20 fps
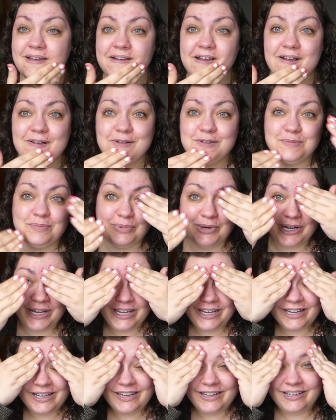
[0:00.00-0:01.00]
I was
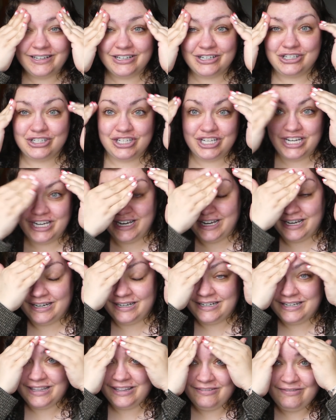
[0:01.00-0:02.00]
bringing G
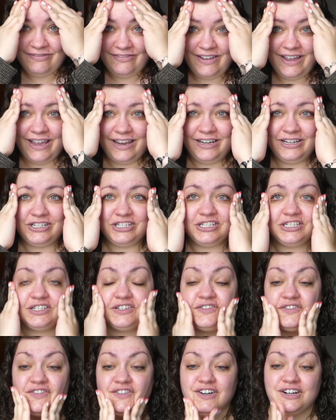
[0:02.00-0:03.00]
into the vet just
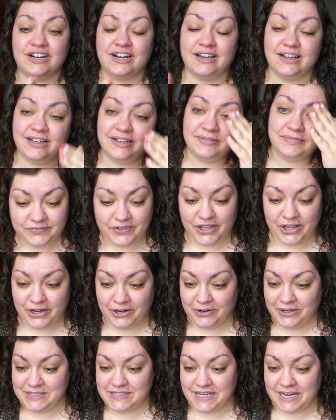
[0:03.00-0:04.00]
for, uh, you
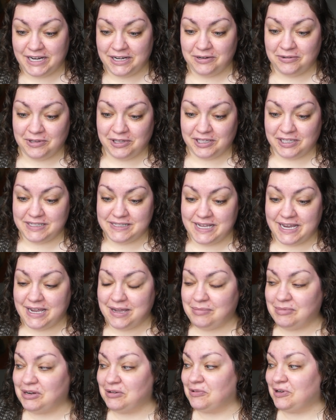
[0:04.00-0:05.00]
know, his annual
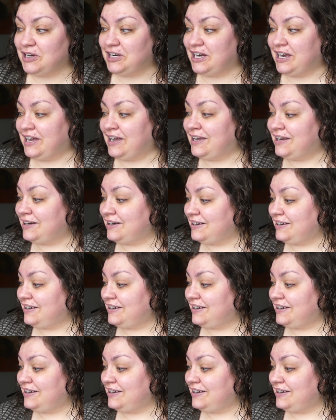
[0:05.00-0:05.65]
exam and whatnot.